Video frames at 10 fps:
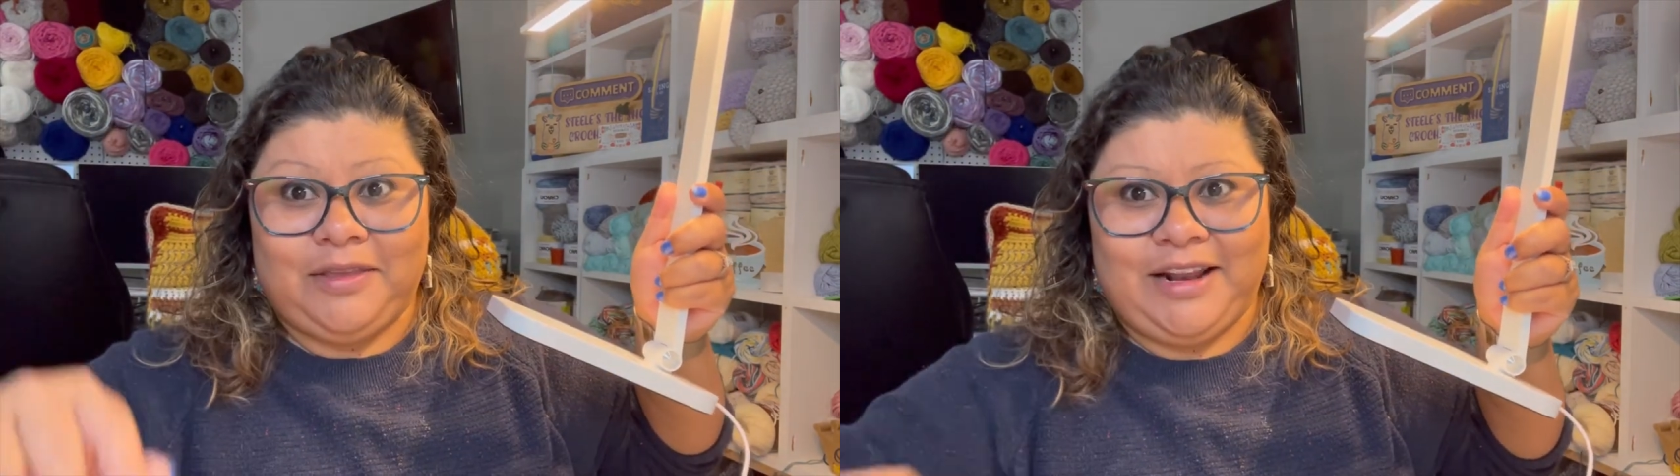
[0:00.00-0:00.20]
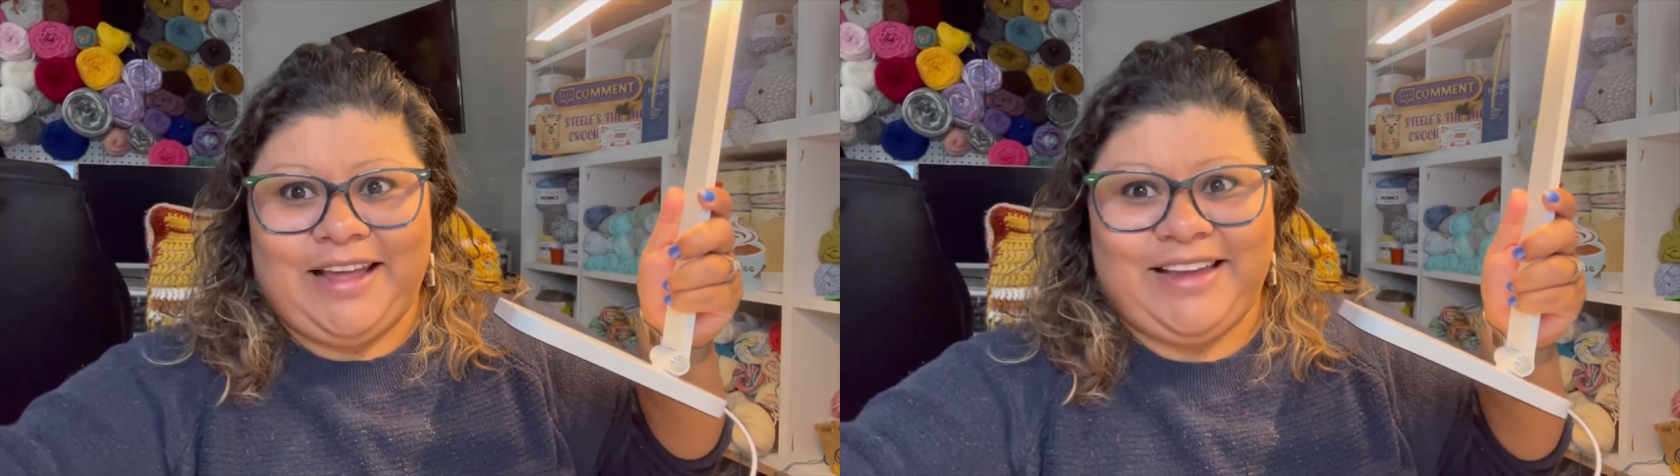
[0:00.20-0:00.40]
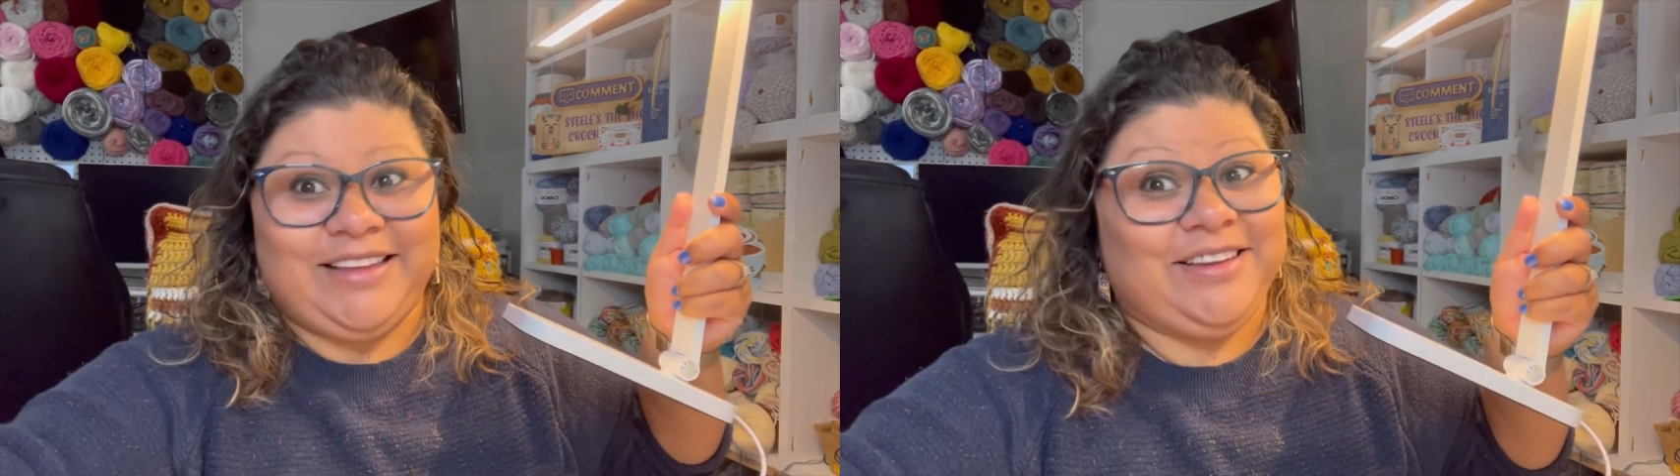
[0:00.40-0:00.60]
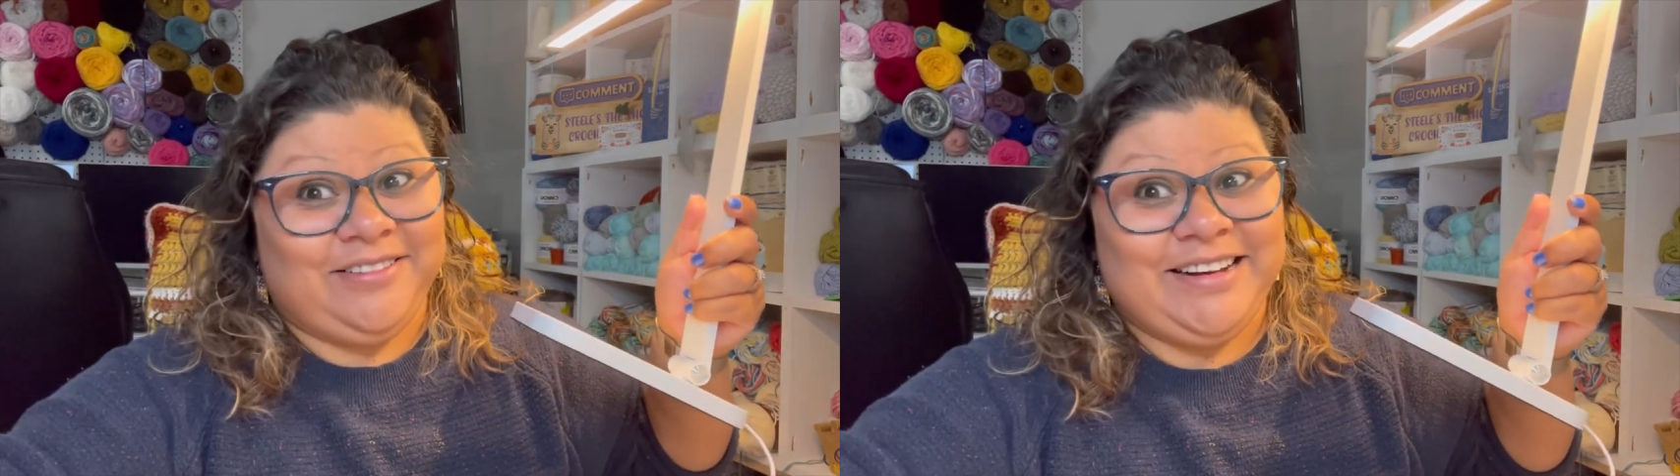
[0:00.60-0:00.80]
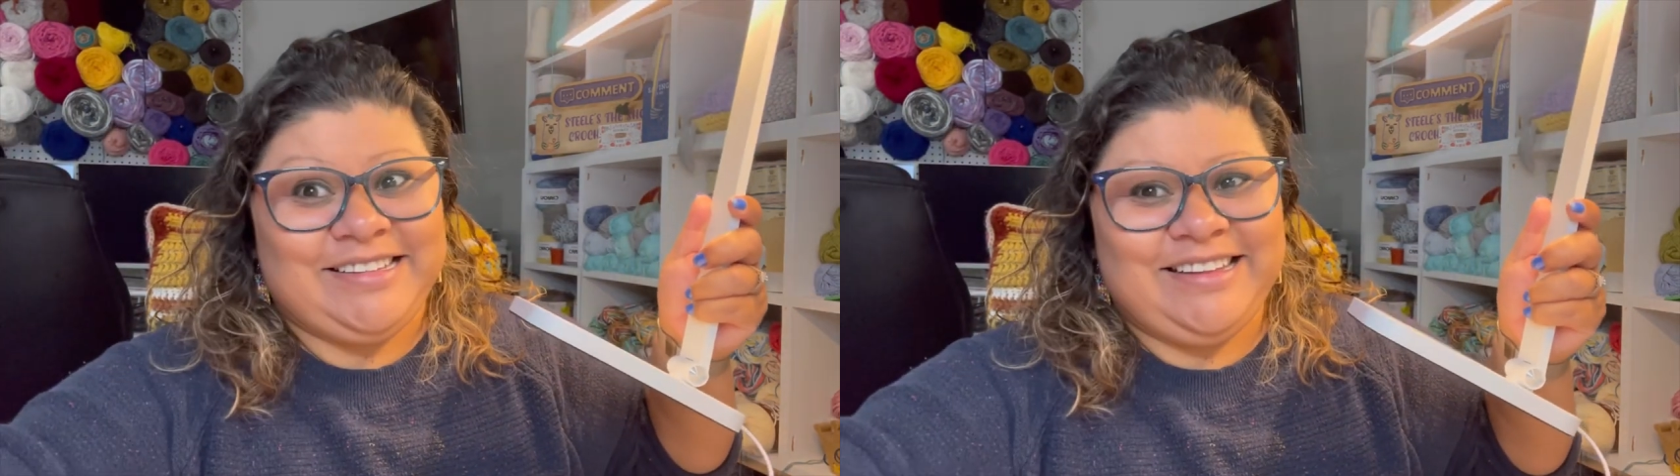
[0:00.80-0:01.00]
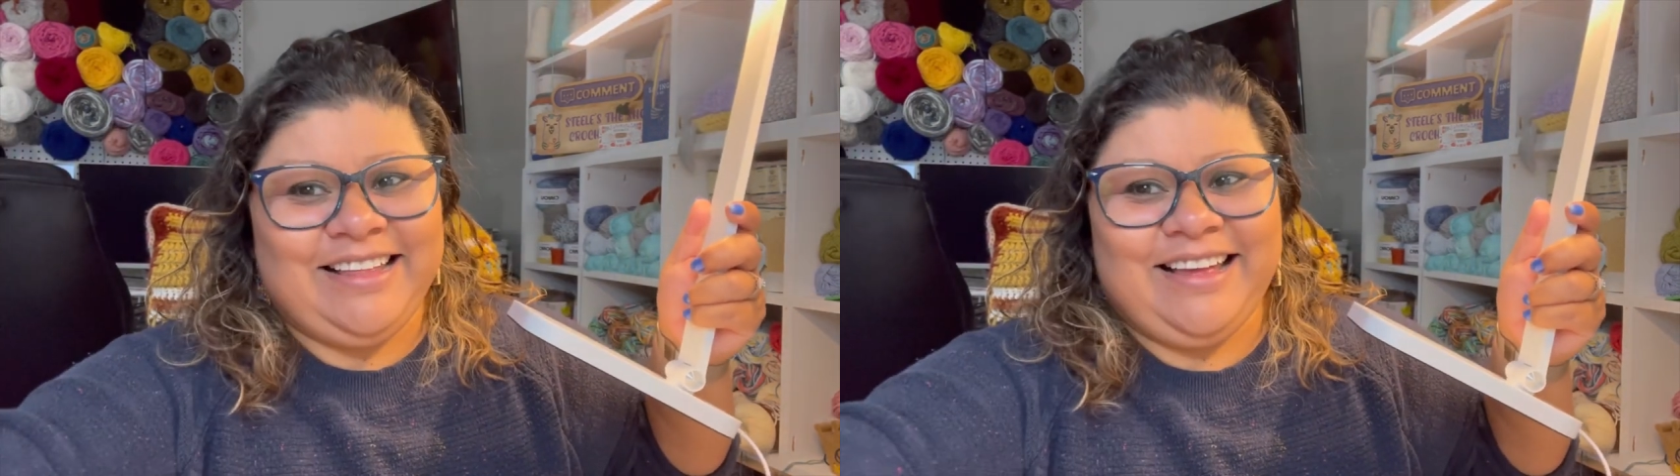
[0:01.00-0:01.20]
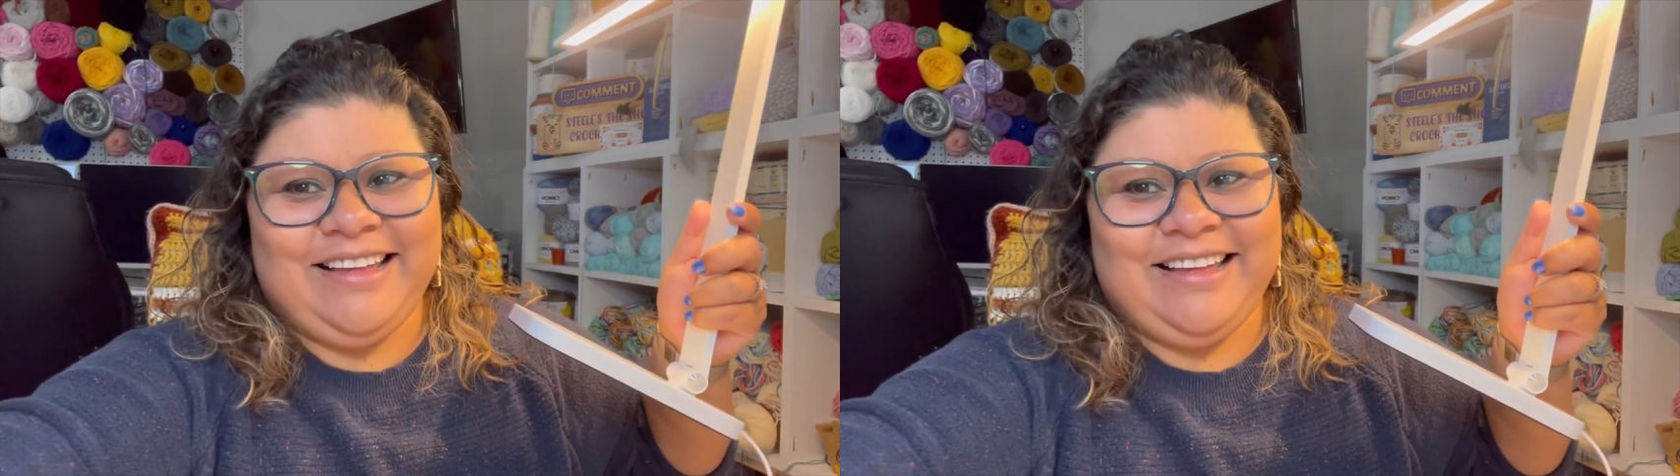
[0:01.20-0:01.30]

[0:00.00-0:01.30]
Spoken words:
the light. You want to see that?